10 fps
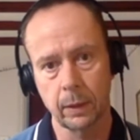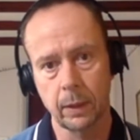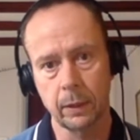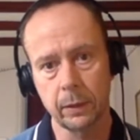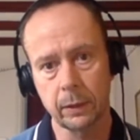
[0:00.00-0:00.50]

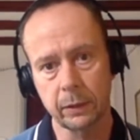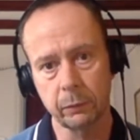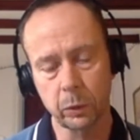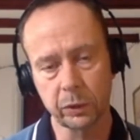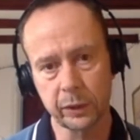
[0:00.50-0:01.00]
And
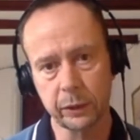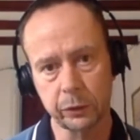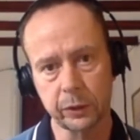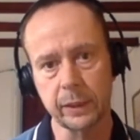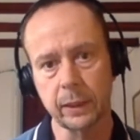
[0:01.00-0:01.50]
what's
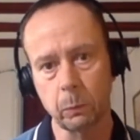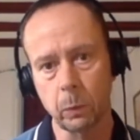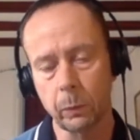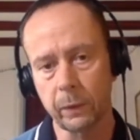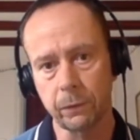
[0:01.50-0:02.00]
interesting and
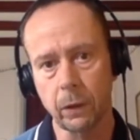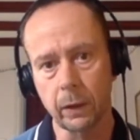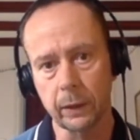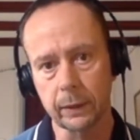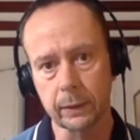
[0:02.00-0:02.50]
what we
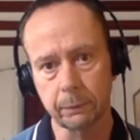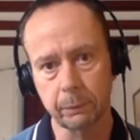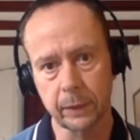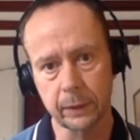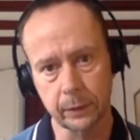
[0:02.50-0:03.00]
find
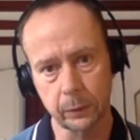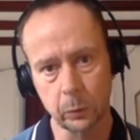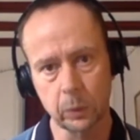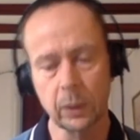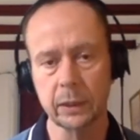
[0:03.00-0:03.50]
is that
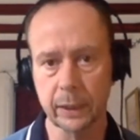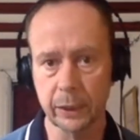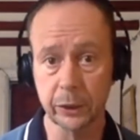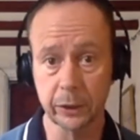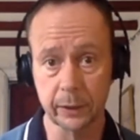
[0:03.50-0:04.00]

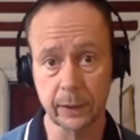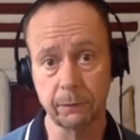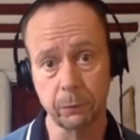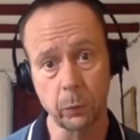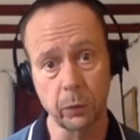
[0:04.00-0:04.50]
organizations,
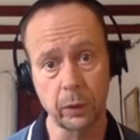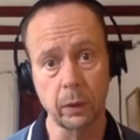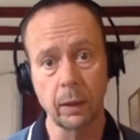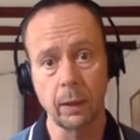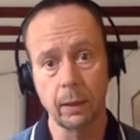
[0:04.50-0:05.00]
therefore,
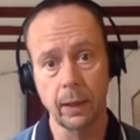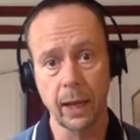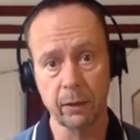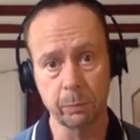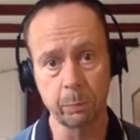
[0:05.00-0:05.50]
that
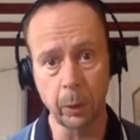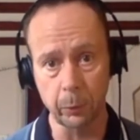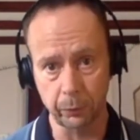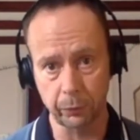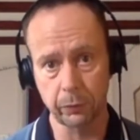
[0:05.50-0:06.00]
have
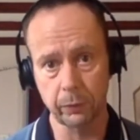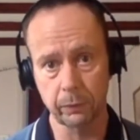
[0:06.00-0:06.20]
both